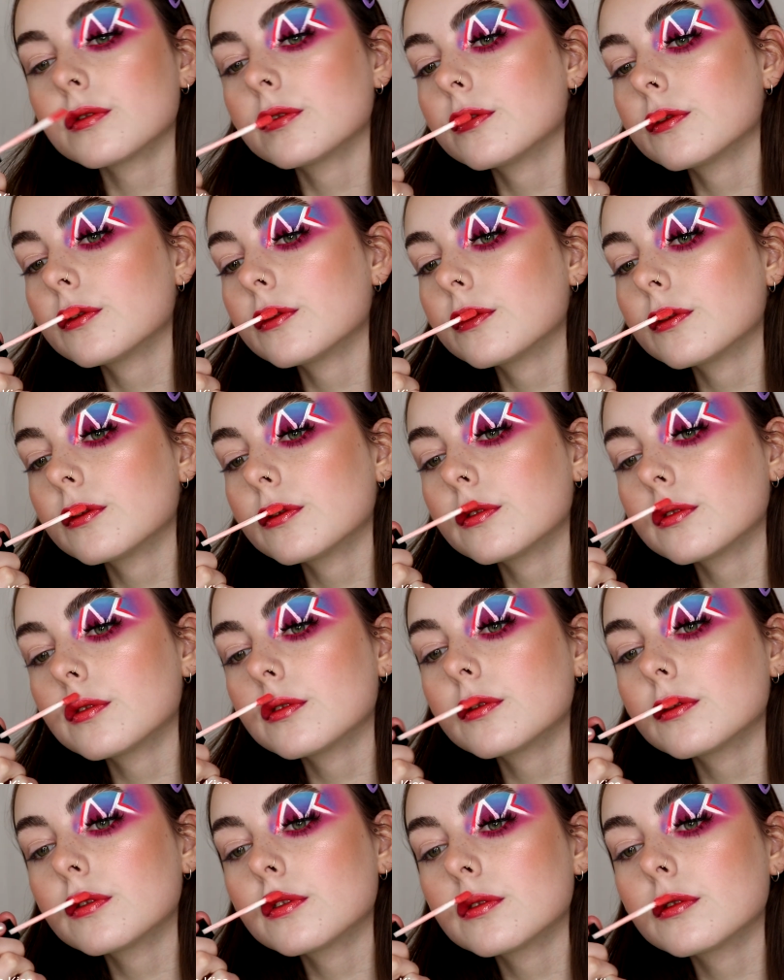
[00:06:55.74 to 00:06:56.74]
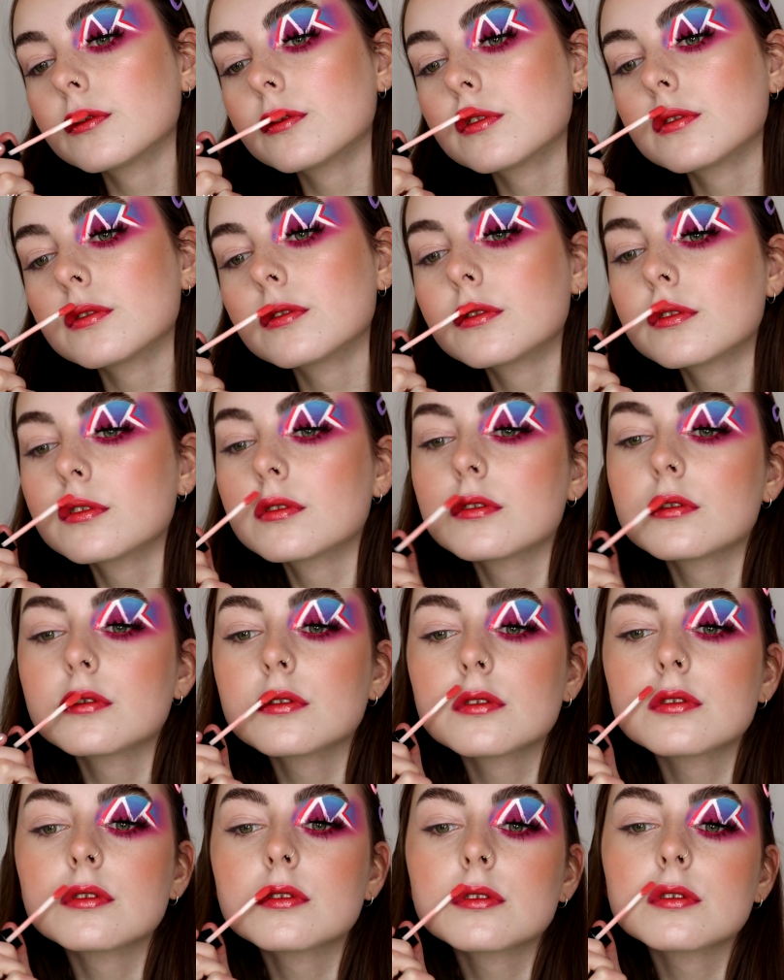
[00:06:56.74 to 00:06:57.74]
And the Morphe gloss in Kiss
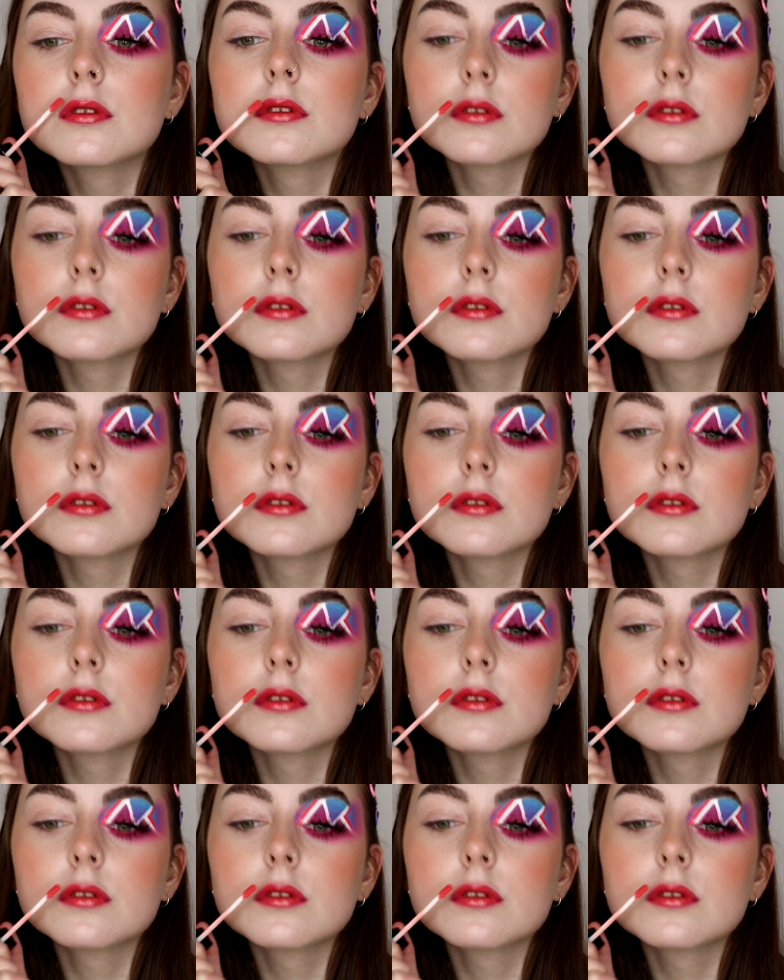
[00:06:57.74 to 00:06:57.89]
Kiss.